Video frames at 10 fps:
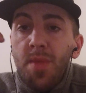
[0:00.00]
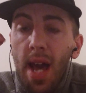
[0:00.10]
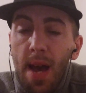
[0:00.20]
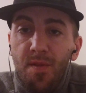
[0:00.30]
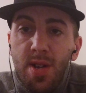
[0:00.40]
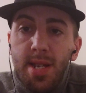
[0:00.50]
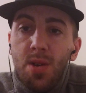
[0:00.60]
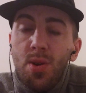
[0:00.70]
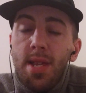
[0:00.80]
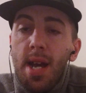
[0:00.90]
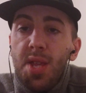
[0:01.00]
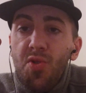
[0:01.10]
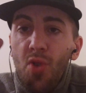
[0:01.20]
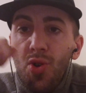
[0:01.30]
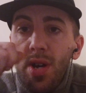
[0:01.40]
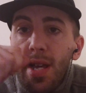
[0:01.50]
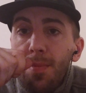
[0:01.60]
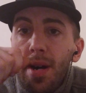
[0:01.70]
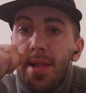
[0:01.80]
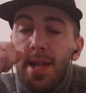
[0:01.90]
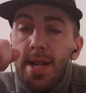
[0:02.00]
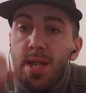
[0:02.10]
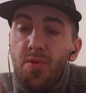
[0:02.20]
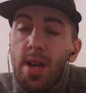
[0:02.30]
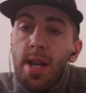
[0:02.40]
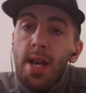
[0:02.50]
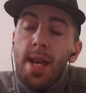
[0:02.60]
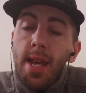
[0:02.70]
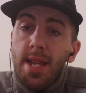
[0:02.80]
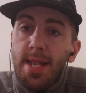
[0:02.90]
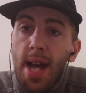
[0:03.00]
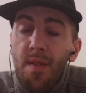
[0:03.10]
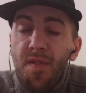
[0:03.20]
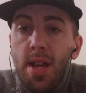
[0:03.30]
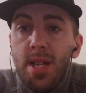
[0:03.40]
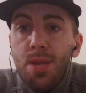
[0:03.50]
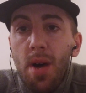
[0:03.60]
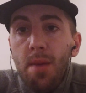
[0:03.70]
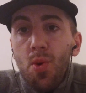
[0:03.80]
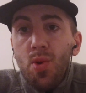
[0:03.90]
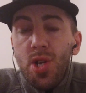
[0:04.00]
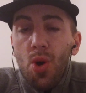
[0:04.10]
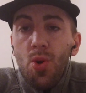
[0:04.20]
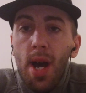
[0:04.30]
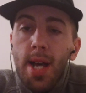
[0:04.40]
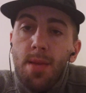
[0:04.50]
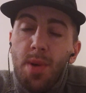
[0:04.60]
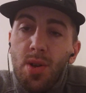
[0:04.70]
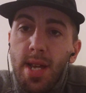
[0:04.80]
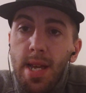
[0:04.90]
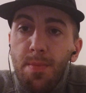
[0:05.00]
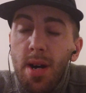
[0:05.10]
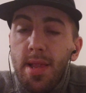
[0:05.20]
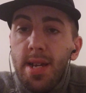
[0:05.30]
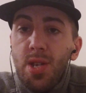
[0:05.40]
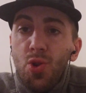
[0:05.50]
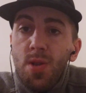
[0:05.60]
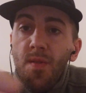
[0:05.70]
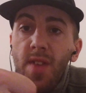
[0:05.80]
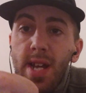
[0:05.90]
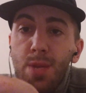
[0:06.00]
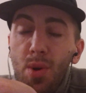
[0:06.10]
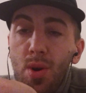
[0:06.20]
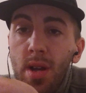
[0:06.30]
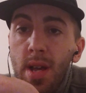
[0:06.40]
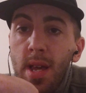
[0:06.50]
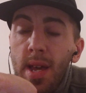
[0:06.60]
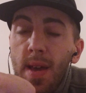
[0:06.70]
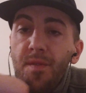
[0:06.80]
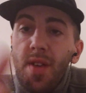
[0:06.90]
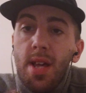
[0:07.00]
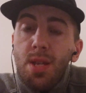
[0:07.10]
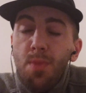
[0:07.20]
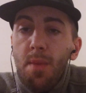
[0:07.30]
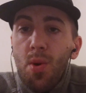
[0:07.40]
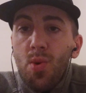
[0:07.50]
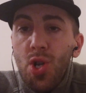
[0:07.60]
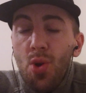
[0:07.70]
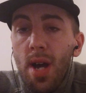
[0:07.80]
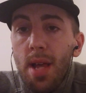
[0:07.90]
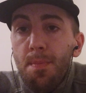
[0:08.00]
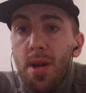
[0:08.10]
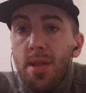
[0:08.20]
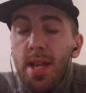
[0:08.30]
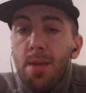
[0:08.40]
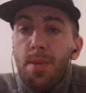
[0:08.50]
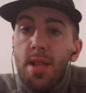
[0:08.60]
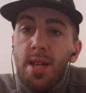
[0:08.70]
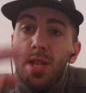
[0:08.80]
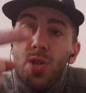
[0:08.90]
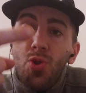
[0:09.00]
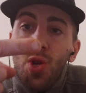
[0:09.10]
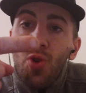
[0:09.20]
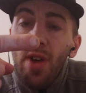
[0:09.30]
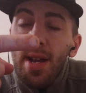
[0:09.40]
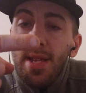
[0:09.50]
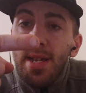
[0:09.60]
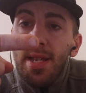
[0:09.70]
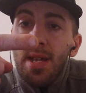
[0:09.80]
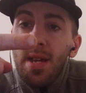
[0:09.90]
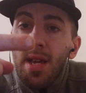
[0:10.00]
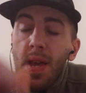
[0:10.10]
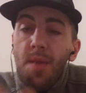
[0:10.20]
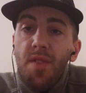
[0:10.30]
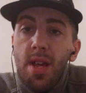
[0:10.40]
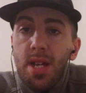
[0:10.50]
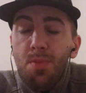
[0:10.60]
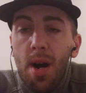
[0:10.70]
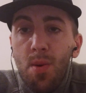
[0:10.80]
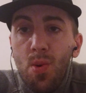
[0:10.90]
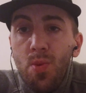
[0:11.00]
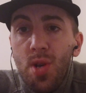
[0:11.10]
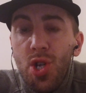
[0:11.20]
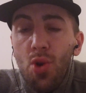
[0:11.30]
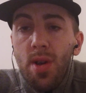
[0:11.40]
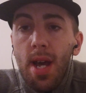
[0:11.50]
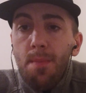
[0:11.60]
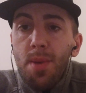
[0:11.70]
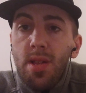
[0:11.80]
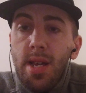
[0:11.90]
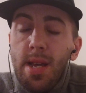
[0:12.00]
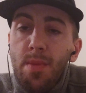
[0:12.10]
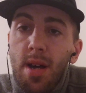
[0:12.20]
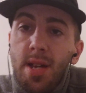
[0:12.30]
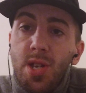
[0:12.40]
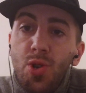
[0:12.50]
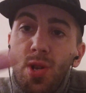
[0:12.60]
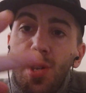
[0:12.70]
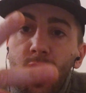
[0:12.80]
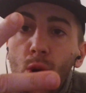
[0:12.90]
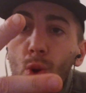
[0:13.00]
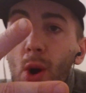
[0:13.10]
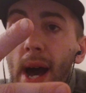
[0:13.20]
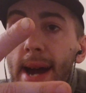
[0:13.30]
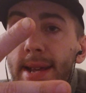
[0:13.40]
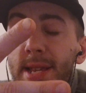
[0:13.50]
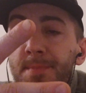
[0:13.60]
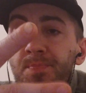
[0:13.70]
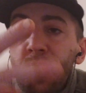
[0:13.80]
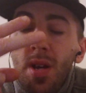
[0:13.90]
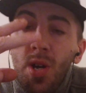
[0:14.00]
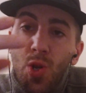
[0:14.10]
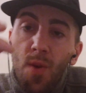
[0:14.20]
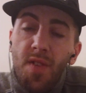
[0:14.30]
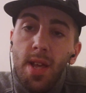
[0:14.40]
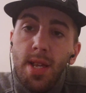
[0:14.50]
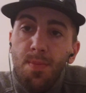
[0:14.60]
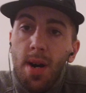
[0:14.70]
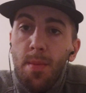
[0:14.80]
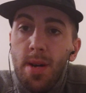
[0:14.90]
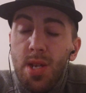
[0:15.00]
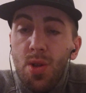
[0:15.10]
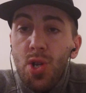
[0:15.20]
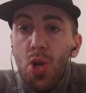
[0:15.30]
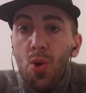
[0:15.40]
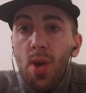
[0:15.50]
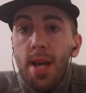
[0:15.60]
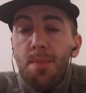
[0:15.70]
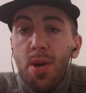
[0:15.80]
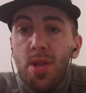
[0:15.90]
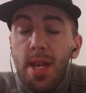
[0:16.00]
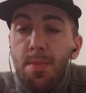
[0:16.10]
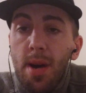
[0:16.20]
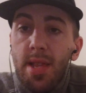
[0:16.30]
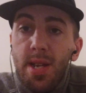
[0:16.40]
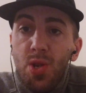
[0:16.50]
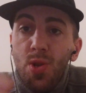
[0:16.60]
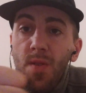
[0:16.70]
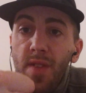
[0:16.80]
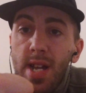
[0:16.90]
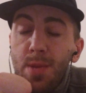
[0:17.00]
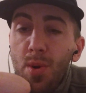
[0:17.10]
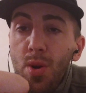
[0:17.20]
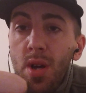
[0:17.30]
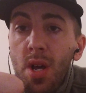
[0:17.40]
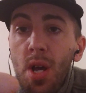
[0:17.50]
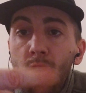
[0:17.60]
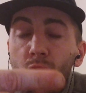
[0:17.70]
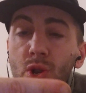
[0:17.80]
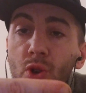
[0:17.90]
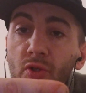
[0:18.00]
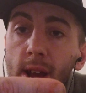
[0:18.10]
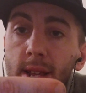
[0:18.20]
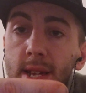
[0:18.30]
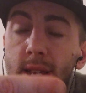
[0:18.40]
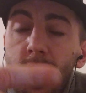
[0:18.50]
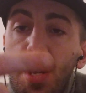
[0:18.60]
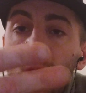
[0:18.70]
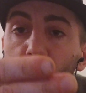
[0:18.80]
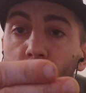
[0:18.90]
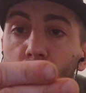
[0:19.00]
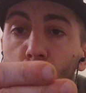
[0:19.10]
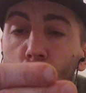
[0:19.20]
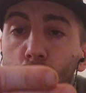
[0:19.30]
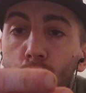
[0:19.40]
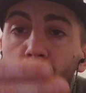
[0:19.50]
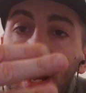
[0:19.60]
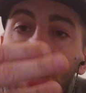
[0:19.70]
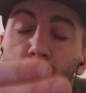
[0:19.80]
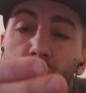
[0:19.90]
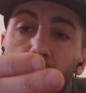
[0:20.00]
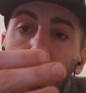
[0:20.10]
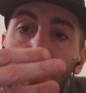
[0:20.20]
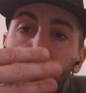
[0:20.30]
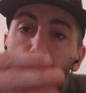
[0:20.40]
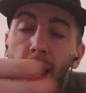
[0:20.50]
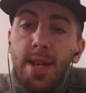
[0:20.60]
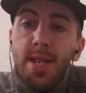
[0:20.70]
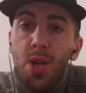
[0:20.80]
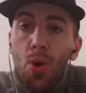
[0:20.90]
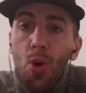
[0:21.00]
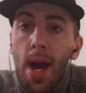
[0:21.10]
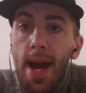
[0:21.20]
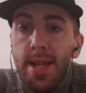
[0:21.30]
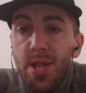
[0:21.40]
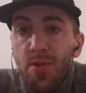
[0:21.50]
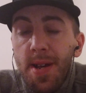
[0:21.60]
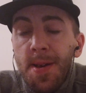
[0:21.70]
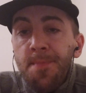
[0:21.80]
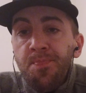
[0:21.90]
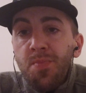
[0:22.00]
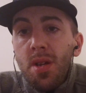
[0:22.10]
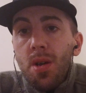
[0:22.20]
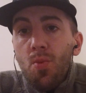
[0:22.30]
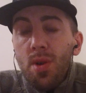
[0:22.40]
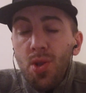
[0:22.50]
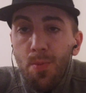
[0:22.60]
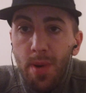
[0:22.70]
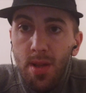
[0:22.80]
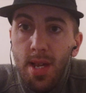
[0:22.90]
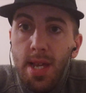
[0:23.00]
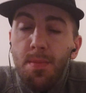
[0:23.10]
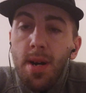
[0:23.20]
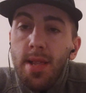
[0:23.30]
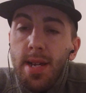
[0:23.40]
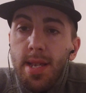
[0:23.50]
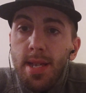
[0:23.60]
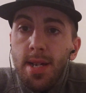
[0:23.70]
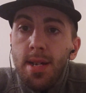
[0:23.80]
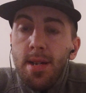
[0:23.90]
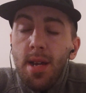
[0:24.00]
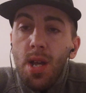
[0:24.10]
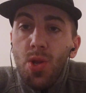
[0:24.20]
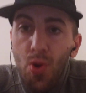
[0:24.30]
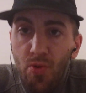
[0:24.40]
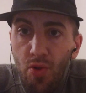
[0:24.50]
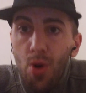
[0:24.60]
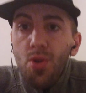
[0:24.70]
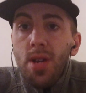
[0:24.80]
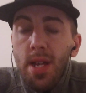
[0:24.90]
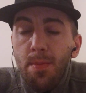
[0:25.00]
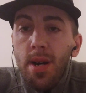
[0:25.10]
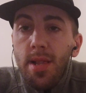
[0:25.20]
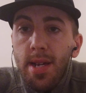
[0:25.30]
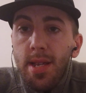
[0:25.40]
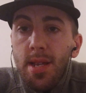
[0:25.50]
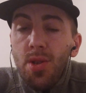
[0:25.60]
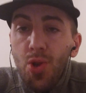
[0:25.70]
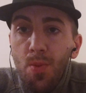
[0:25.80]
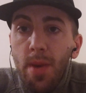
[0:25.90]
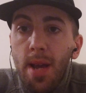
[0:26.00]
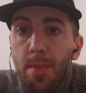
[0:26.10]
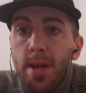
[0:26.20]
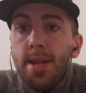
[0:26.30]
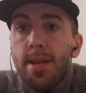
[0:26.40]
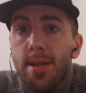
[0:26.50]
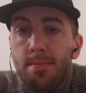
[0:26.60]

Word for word: every single day to grow your email list, right? Inside Fearless Mama, we show you how to build an email list using Facebook. In Fearless Mama, we show you how to build an email list using Craigslist. In Fearless Mama, we show you how to build an email list using solo ads. So Fearless Mama is going to show you how to build an email list using Facebook, using Craigslist, using YouTube, and you and buying solo ads, right? When you build an email list and you grow your email list, you make money.